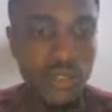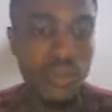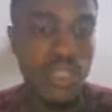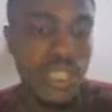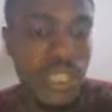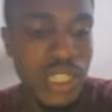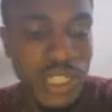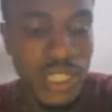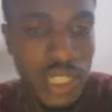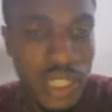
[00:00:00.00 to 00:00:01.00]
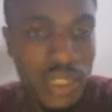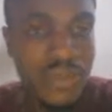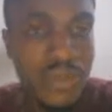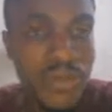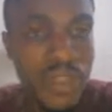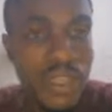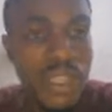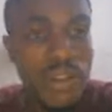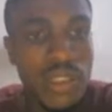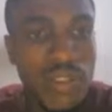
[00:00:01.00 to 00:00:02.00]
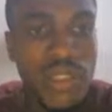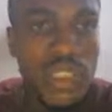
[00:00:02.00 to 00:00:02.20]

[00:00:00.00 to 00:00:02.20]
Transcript: let's get started. Now, the first thing